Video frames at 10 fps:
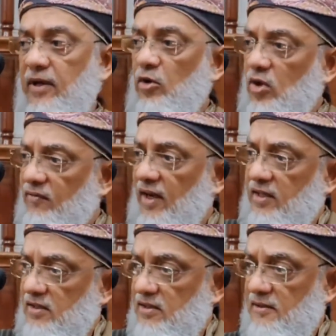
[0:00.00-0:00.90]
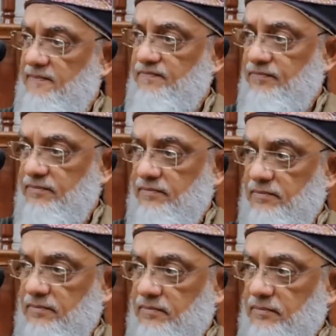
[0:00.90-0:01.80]
Can you give directions?
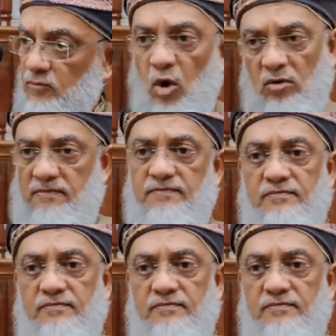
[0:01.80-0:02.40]
No.